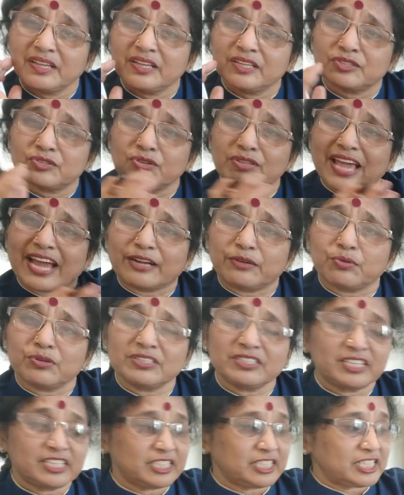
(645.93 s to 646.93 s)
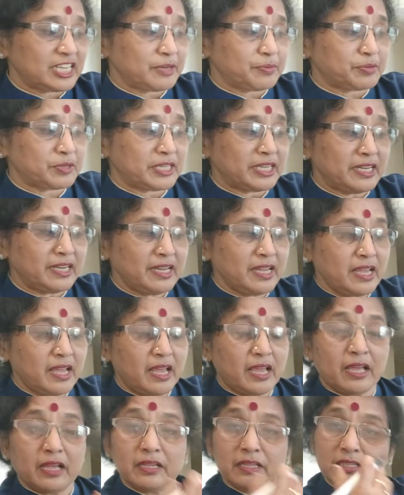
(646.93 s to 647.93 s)
So that was description,
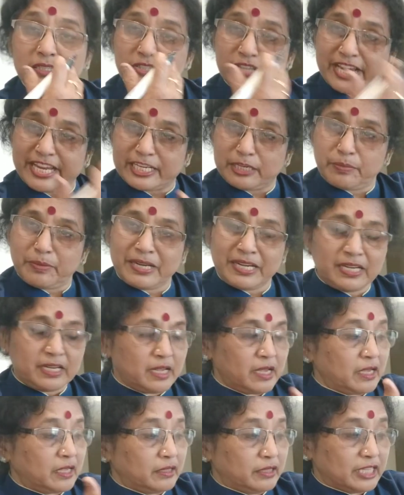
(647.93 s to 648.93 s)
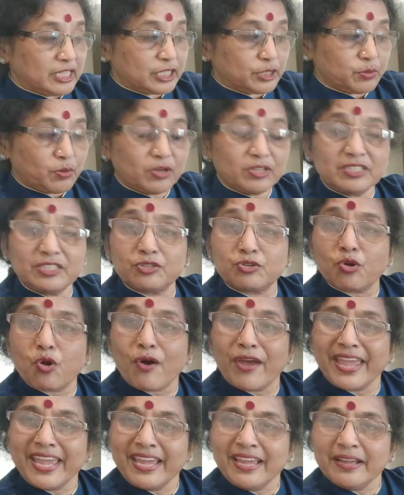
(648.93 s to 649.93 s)
statement. This was
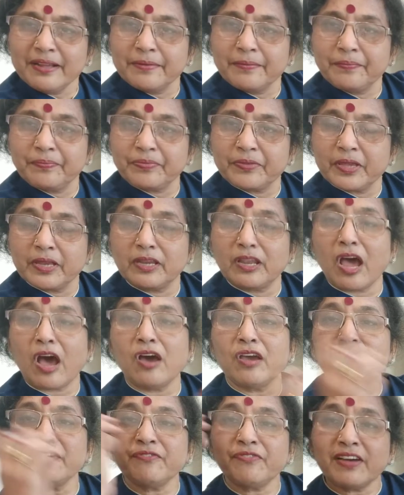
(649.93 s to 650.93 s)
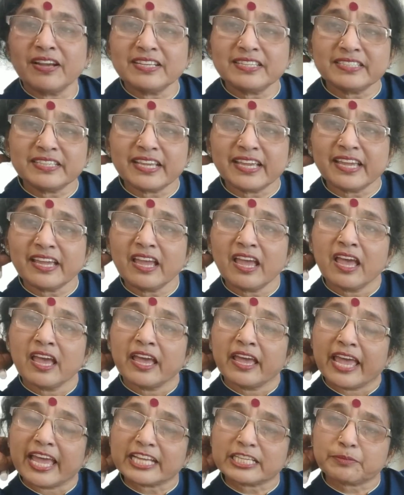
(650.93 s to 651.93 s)
drawing. Now if I say
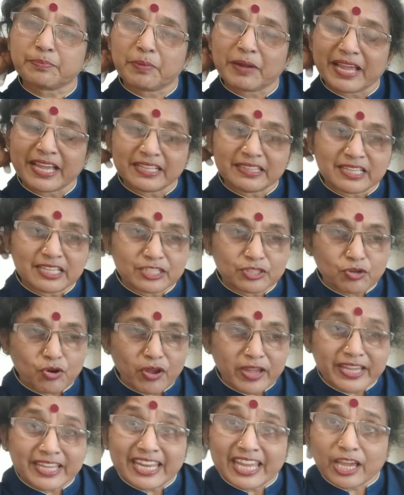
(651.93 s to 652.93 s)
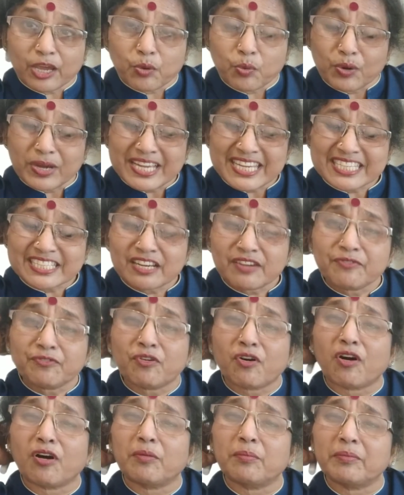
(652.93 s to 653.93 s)
explain this drawing in equation
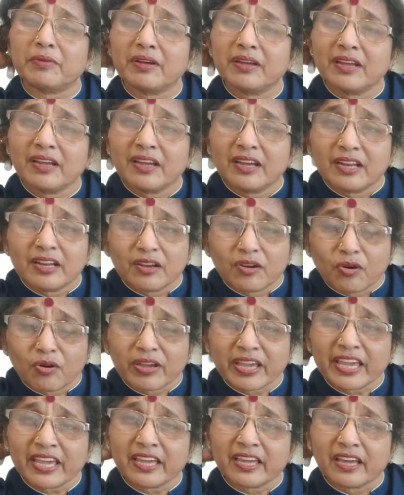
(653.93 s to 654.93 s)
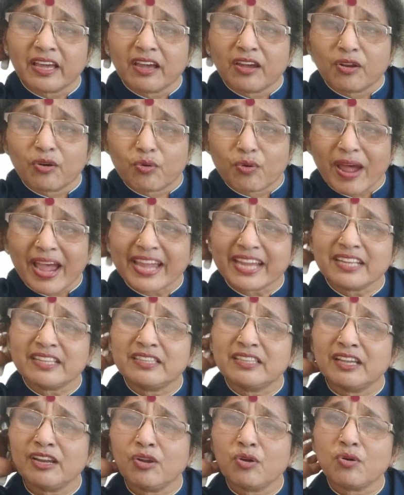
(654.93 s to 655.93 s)
form, okay, write
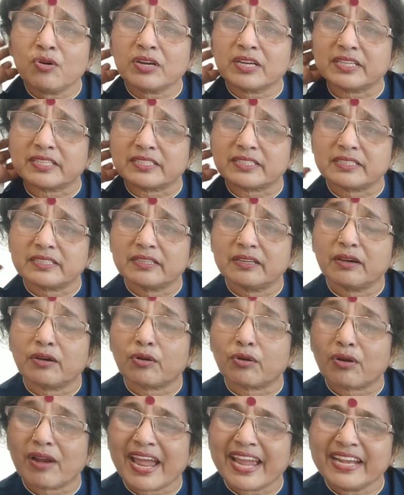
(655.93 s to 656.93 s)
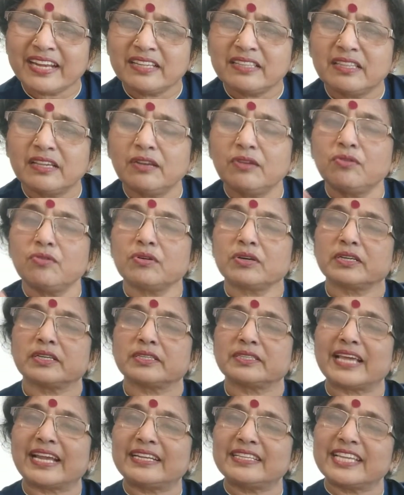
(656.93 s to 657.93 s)
the locus,
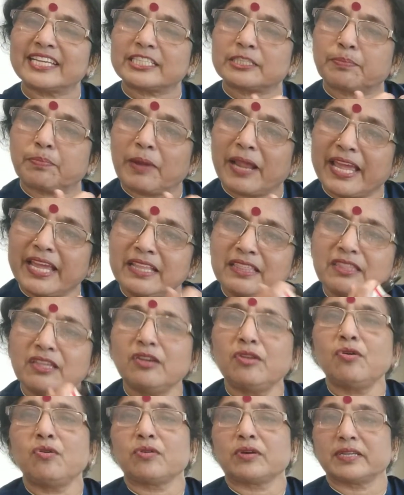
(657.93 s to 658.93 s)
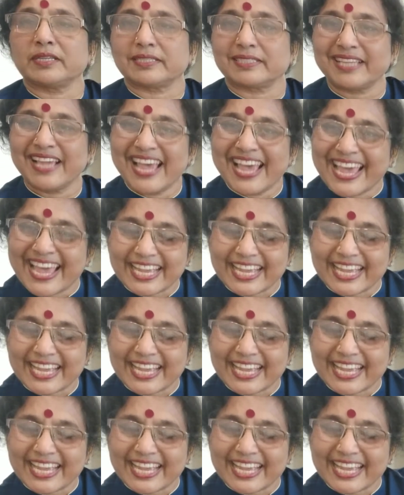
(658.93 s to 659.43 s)
that is explain the locus.